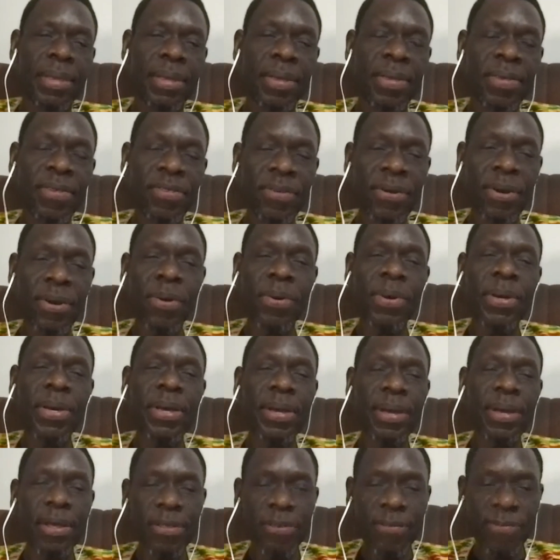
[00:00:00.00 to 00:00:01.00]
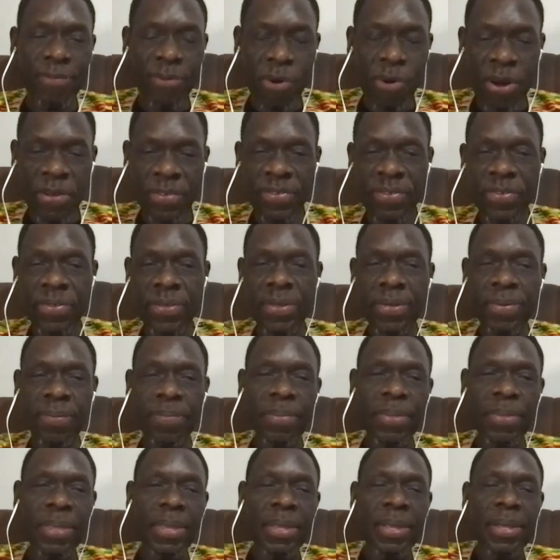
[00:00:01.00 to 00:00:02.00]
So he is forced
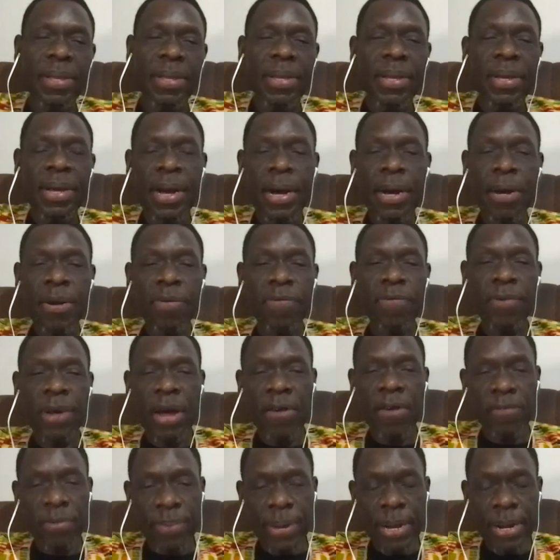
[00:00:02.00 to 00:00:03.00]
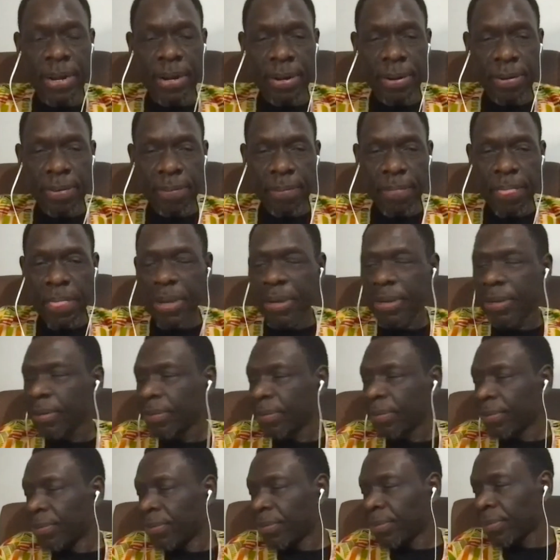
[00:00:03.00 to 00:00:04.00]
out of government.
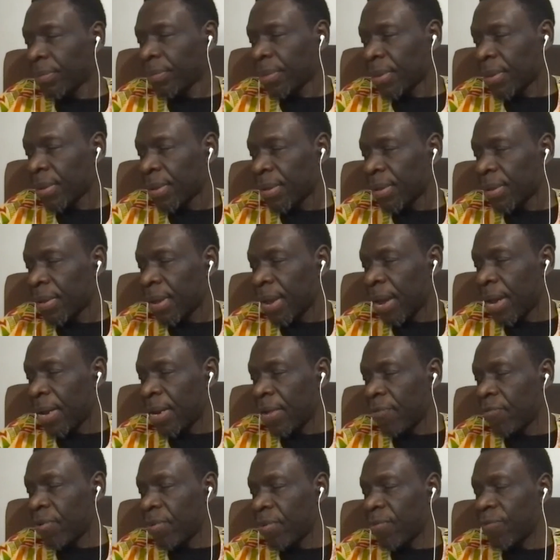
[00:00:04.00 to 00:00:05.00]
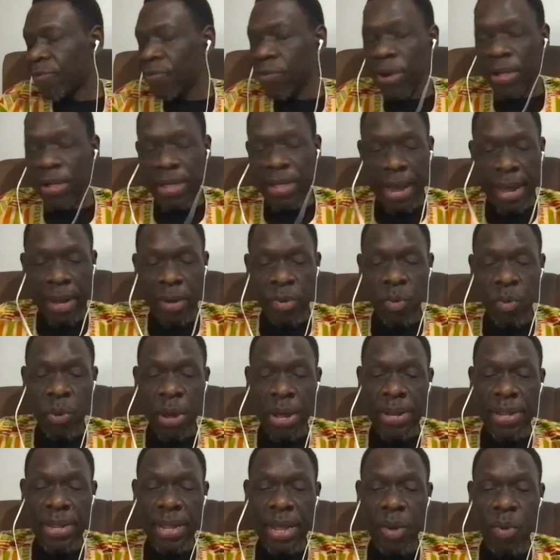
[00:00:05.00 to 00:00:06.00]
And even before that,
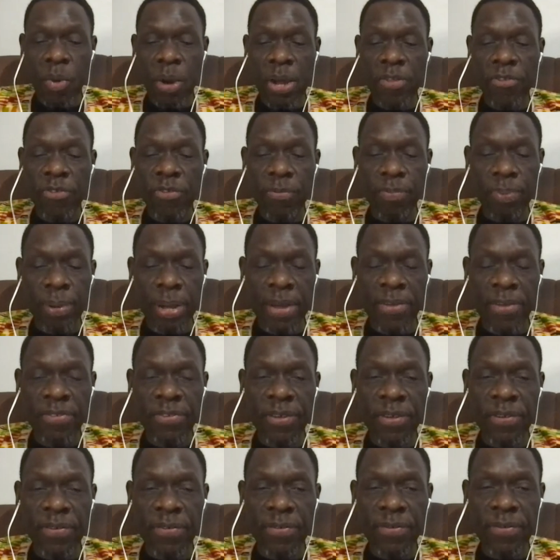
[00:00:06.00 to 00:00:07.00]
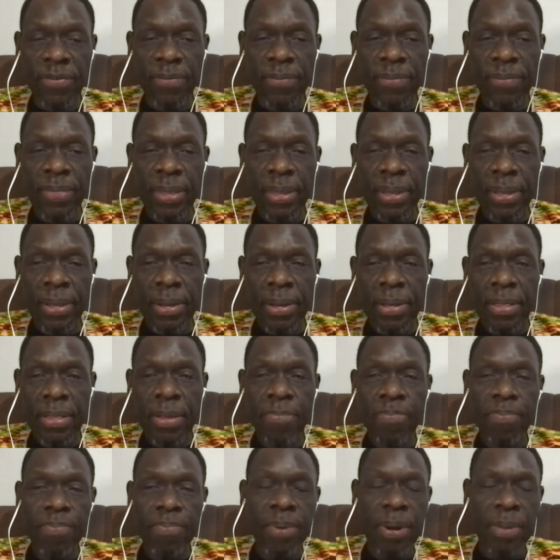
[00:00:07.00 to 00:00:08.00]
when they went to places, the
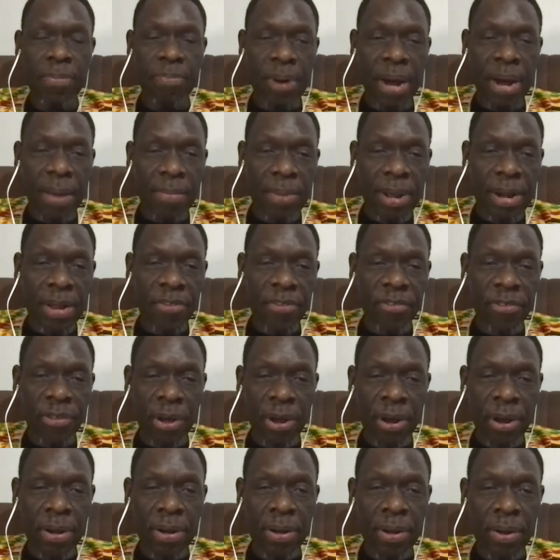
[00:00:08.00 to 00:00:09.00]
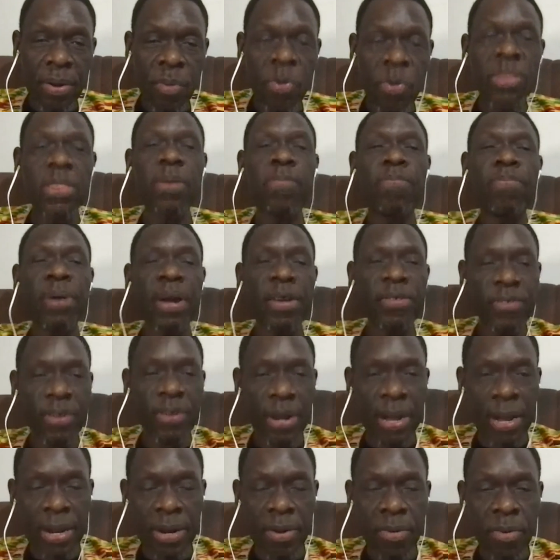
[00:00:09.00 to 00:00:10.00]
prime minister with the
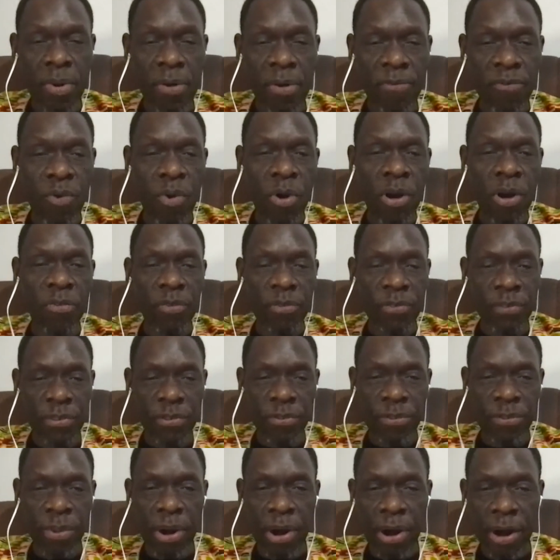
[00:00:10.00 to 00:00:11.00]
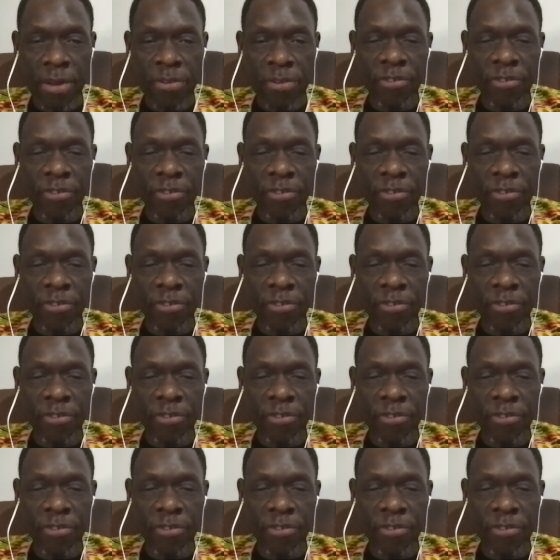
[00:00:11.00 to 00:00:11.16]
president, who of course was his boss,